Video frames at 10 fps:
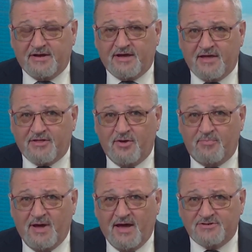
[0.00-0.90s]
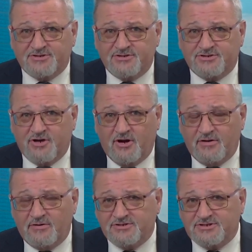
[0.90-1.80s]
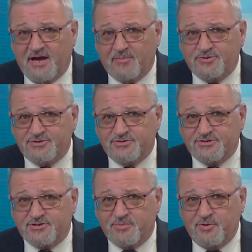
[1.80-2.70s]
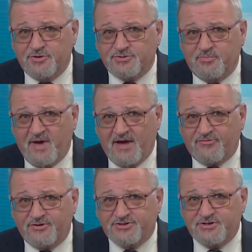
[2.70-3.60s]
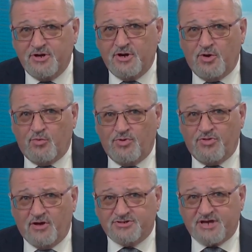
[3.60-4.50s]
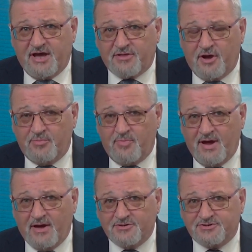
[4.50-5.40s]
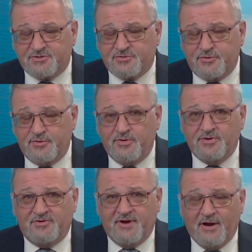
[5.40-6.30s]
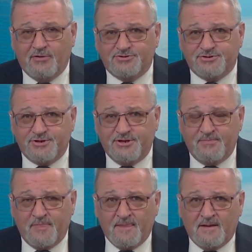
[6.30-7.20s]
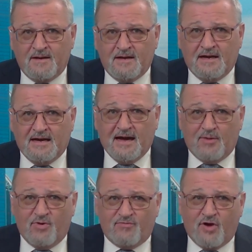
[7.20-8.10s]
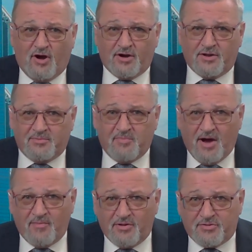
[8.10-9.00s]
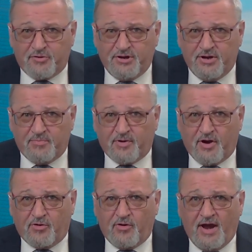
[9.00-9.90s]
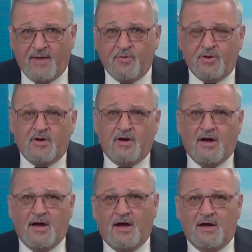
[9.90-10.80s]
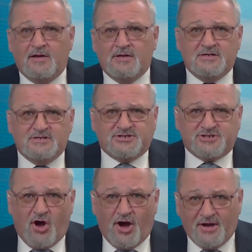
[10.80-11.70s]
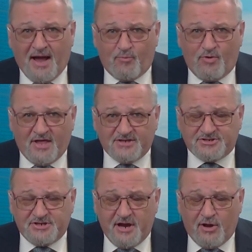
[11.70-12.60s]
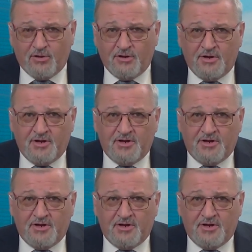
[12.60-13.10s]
our cathode powders in China and start producing commercial batteries with those cathode powders through D L G. Uh, we've got at the moment a three-year program uh, signed up with S D L